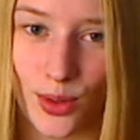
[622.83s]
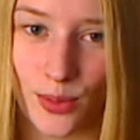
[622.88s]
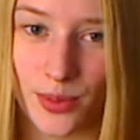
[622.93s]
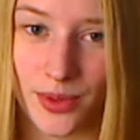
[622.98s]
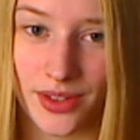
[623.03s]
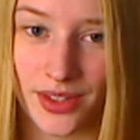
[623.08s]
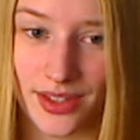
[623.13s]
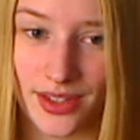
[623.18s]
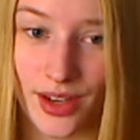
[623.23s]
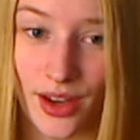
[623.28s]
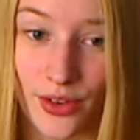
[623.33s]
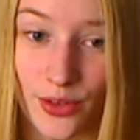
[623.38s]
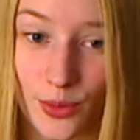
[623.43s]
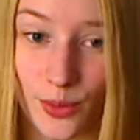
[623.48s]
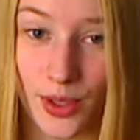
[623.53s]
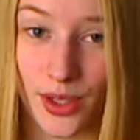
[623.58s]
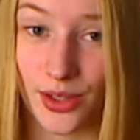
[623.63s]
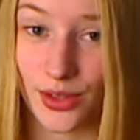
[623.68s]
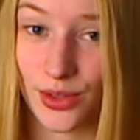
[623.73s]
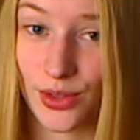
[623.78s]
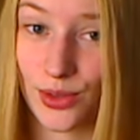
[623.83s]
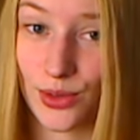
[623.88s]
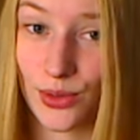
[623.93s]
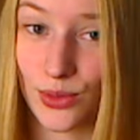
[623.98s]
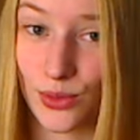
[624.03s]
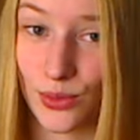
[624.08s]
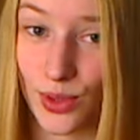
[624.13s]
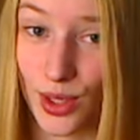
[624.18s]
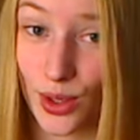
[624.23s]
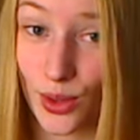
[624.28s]
open the software
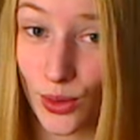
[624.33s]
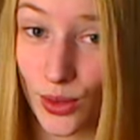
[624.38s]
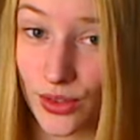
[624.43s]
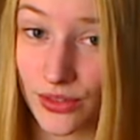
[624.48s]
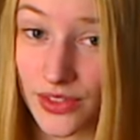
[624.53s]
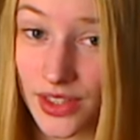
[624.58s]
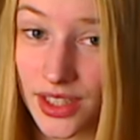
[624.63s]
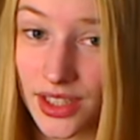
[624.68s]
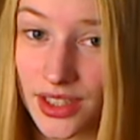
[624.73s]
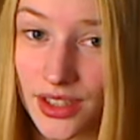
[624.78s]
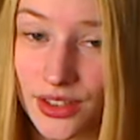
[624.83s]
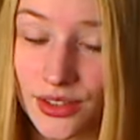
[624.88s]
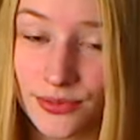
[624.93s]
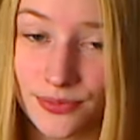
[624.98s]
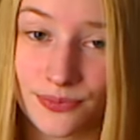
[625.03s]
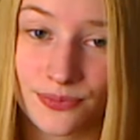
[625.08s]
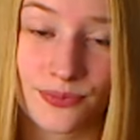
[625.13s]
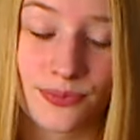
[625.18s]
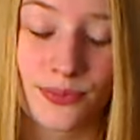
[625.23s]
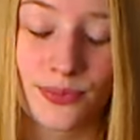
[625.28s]
to record video,